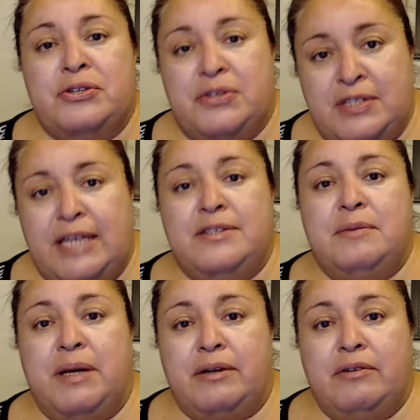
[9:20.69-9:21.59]

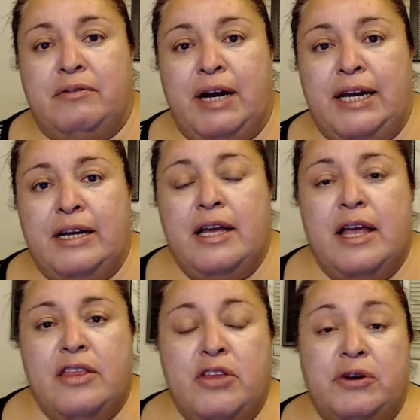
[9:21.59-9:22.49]
sentiment, right?
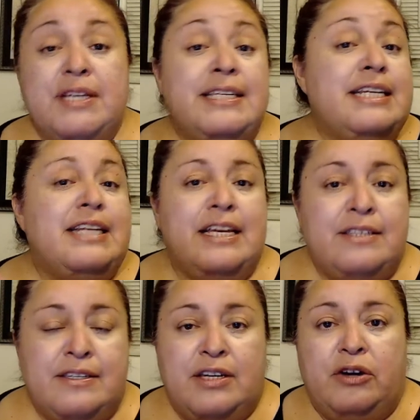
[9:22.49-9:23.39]
And there isn't
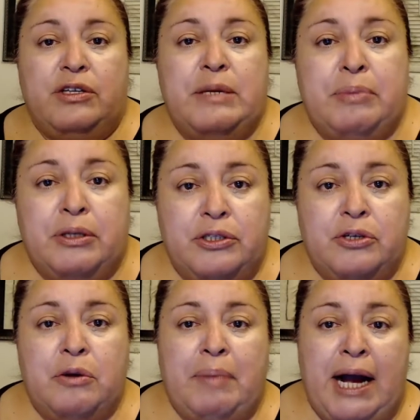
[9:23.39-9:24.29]
necessarily
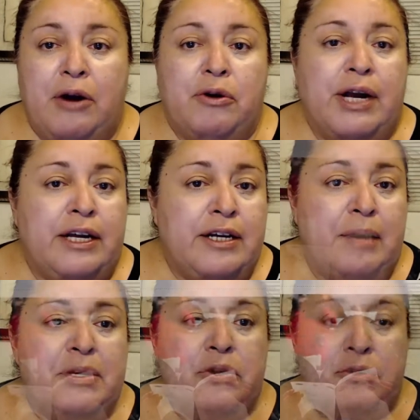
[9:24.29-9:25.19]
political power, economic or